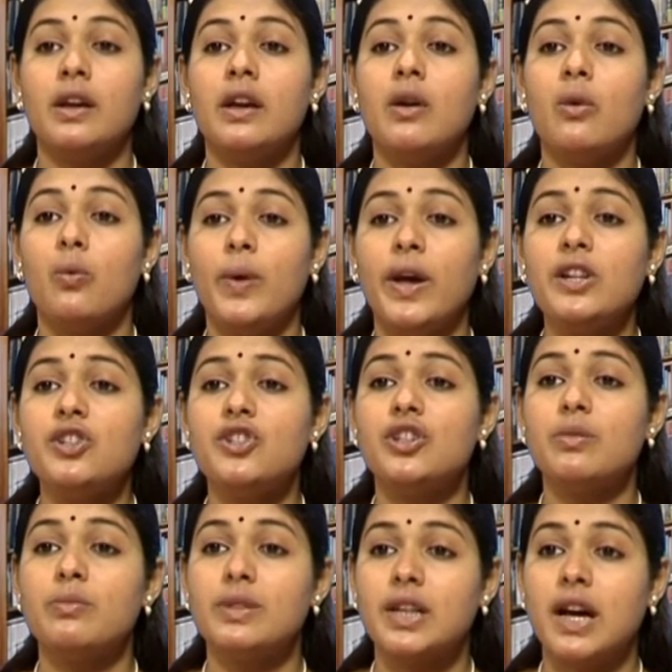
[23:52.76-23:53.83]
When
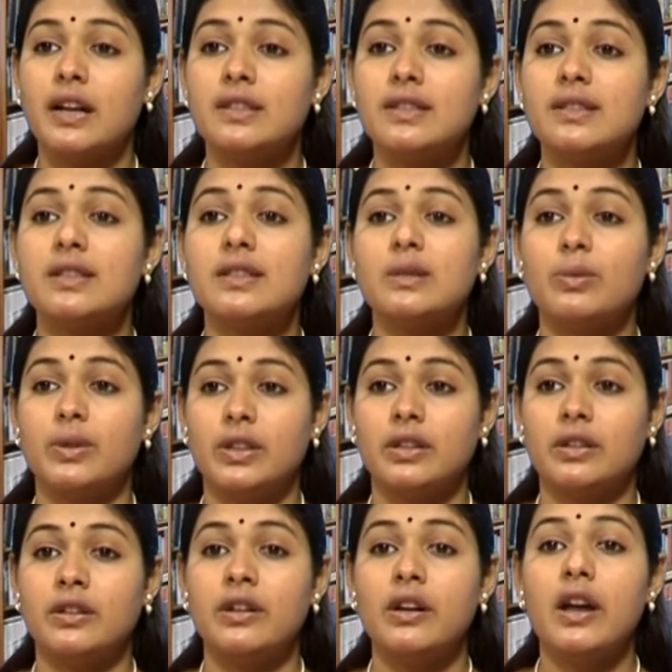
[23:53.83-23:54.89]
Jim dances with
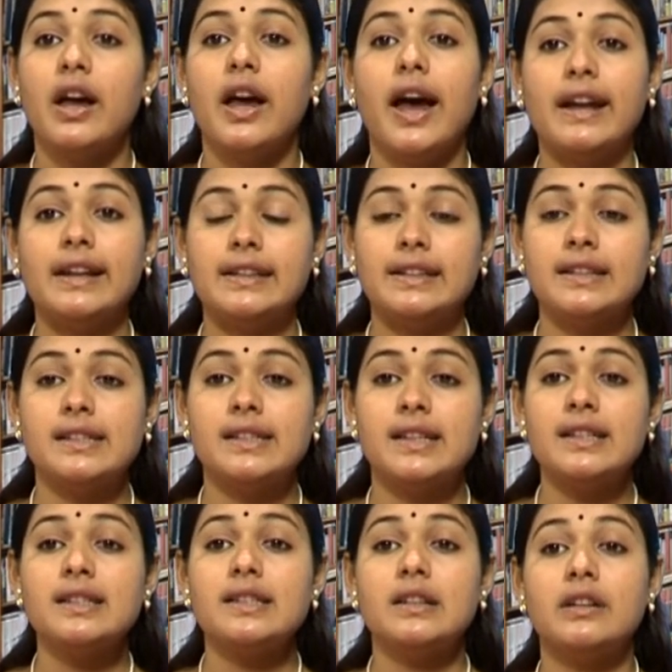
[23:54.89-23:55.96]
her and kisses
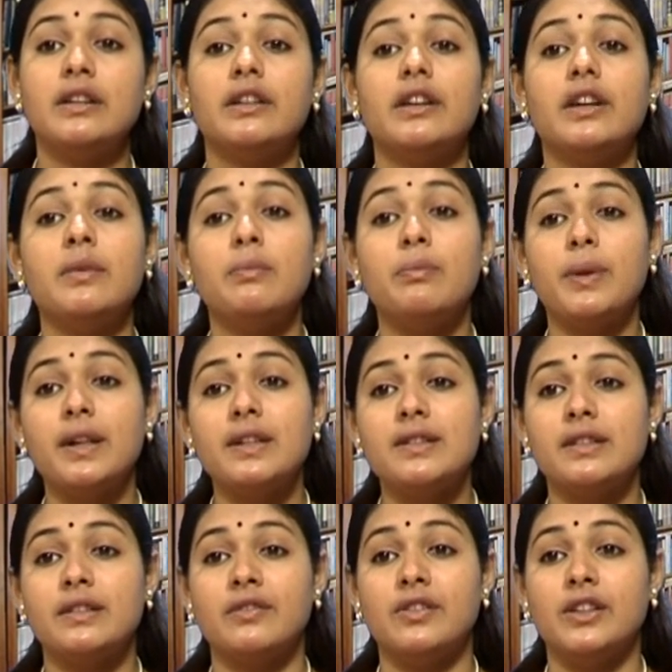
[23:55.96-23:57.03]
her
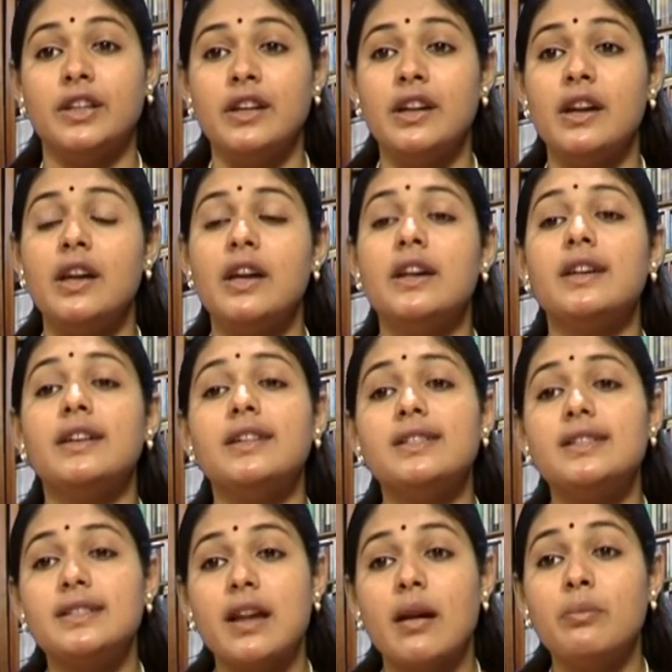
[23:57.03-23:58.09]
impulsively, he
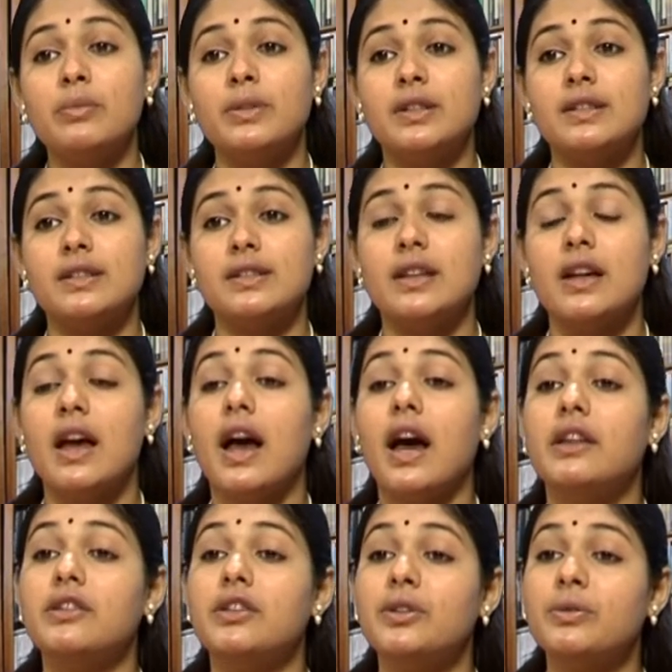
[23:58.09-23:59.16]
stumbles
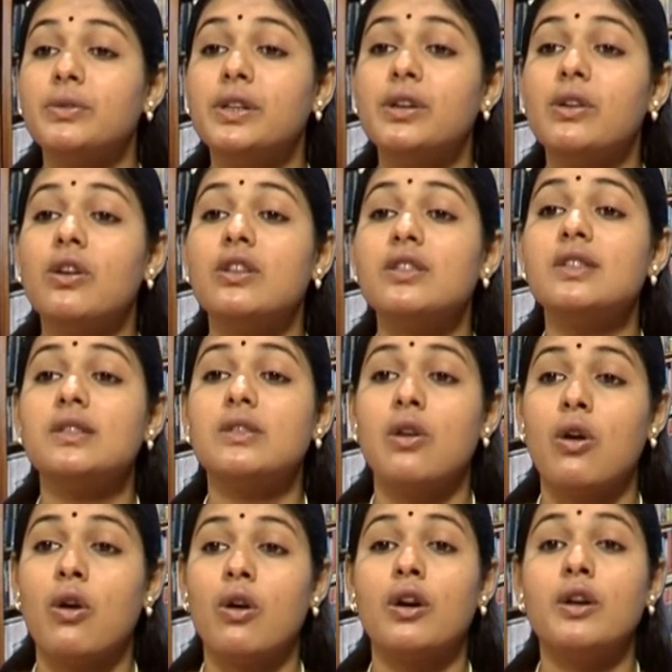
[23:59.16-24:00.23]
and the unicorn's
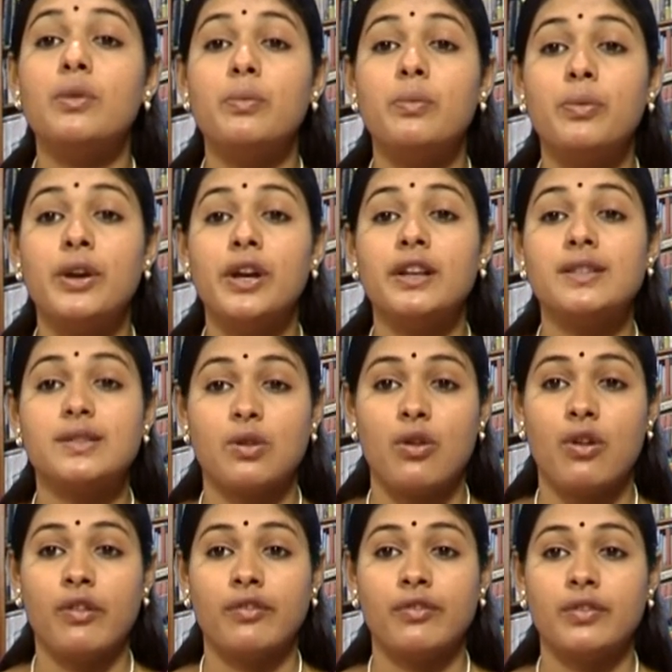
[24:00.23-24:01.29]
horn breaks
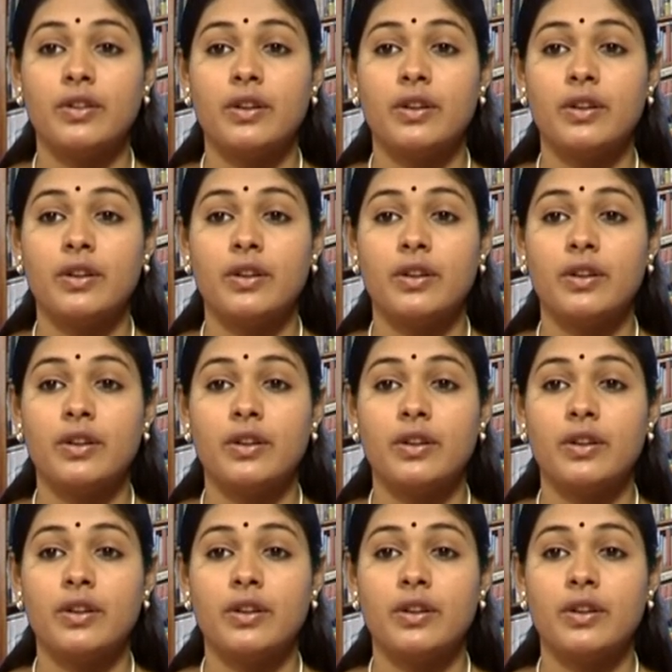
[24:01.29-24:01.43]
off.